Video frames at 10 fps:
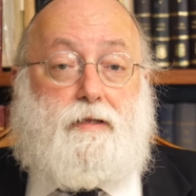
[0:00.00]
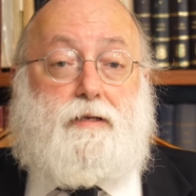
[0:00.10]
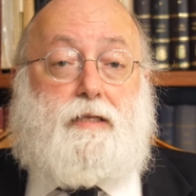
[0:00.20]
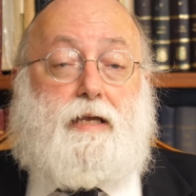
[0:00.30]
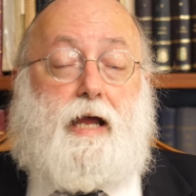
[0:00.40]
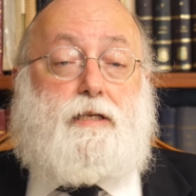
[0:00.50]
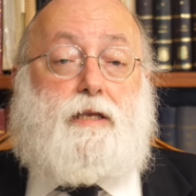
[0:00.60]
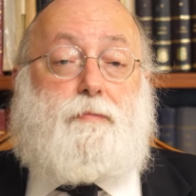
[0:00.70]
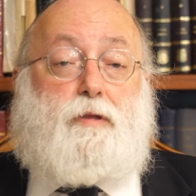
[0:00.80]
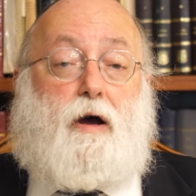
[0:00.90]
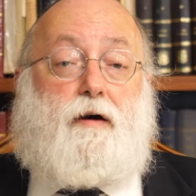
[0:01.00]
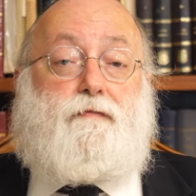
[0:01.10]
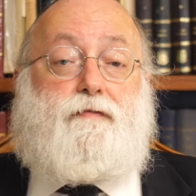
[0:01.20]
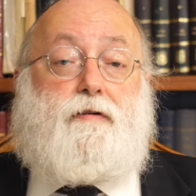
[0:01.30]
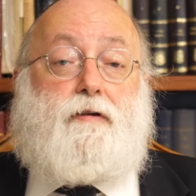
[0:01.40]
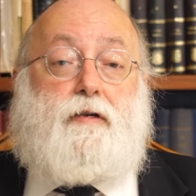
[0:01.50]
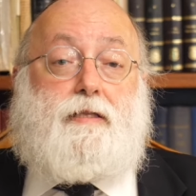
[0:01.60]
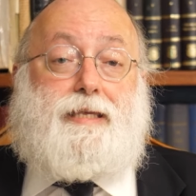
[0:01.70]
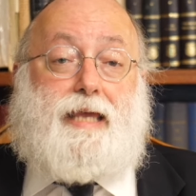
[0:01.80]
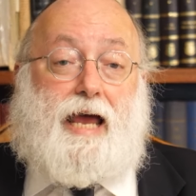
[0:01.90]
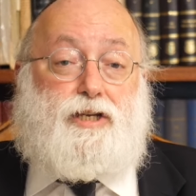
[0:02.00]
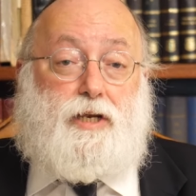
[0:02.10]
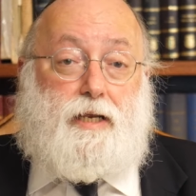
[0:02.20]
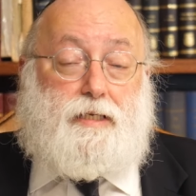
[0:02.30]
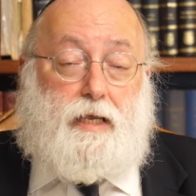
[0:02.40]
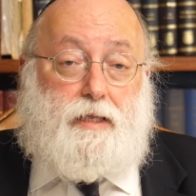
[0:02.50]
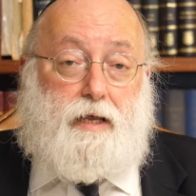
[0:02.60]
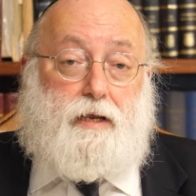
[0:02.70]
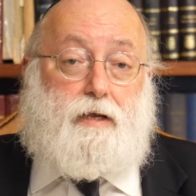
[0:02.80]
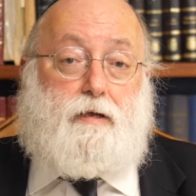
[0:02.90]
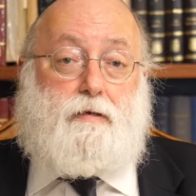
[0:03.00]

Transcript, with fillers: there's the concept of liyashir asaderech,